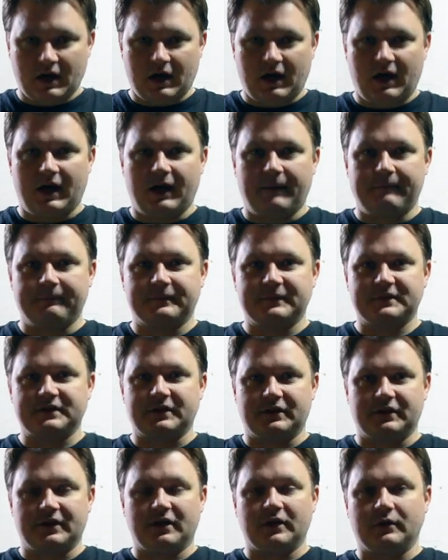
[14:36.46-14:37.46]
um, so
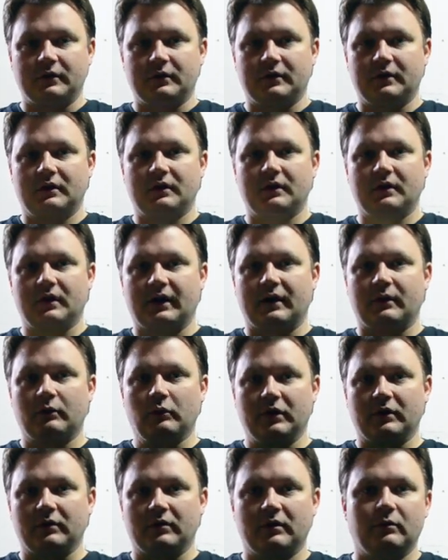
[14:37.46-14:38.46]
you know like
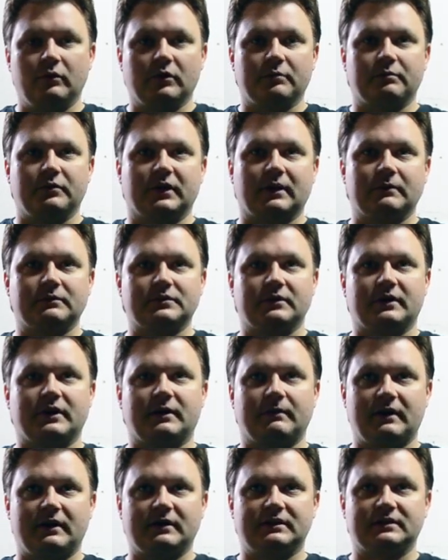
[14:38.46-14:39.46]
what, what book I'm talking
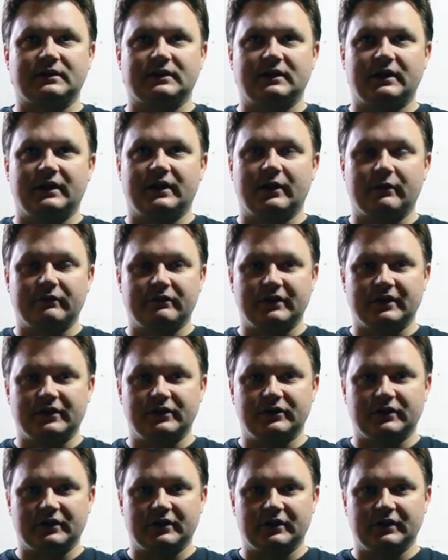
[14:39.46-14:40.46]
about and then hopefully
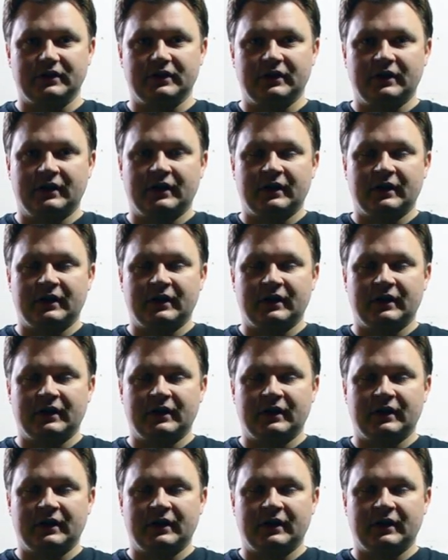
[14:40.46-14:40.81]
you can